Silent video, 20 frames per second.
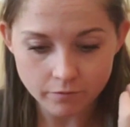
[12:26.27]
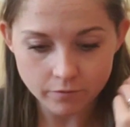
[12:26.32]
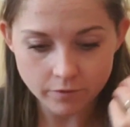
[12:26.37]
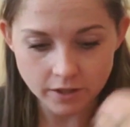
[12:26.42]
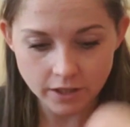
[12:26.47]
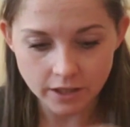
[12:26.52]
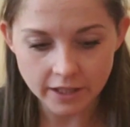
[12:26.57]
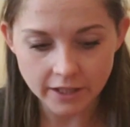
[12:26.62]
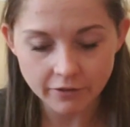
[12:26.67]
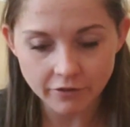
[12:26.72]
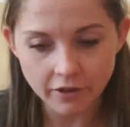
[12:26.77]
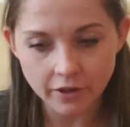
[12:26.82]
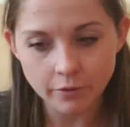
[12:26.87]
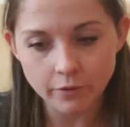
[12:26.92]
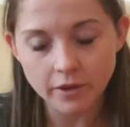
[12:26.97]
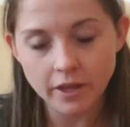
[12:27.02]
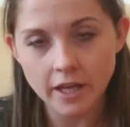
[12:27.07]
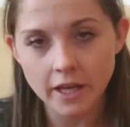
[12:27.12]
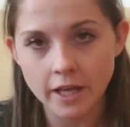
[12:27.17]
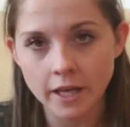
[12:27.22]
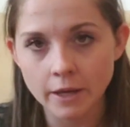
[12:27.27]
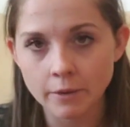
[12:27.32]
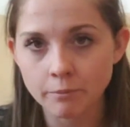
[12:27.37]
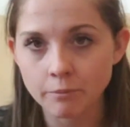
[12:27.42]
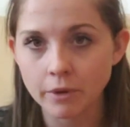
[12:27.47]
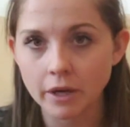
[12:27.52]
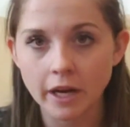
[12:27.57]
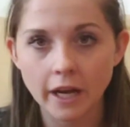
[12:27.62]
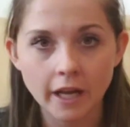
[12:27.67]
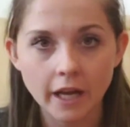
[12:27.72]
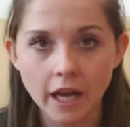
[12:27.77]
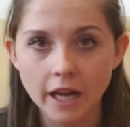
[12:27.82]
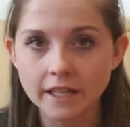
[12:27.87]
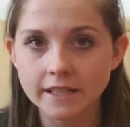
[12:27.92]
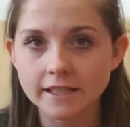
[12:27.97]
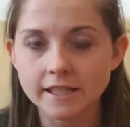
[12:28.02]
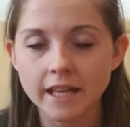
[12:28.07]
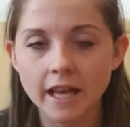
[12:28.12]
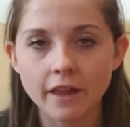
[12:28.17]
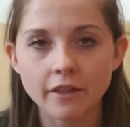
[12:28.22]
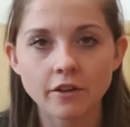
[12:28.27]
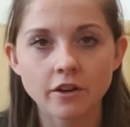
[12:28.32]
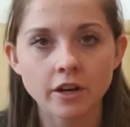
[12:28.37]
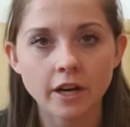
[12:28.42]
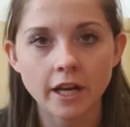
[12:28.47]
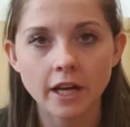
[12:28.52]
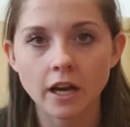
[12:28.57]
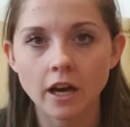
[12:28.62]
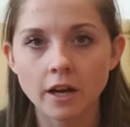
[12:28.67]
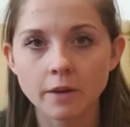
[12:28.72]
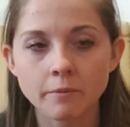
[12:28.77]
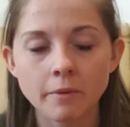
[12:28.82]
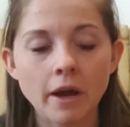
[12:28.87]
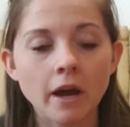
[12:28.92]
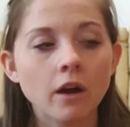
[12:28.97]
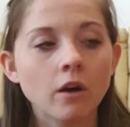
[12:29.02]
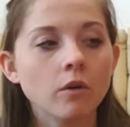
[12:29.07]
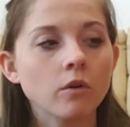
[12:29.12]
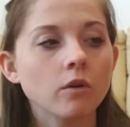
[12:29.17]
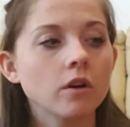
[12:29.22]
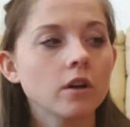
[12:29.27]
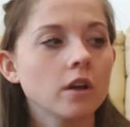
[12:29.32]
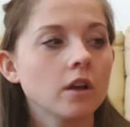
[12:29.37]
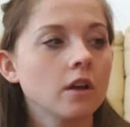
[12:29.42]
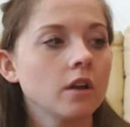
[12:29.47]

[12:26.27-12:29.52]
delivery with him, but I got it together and I got him out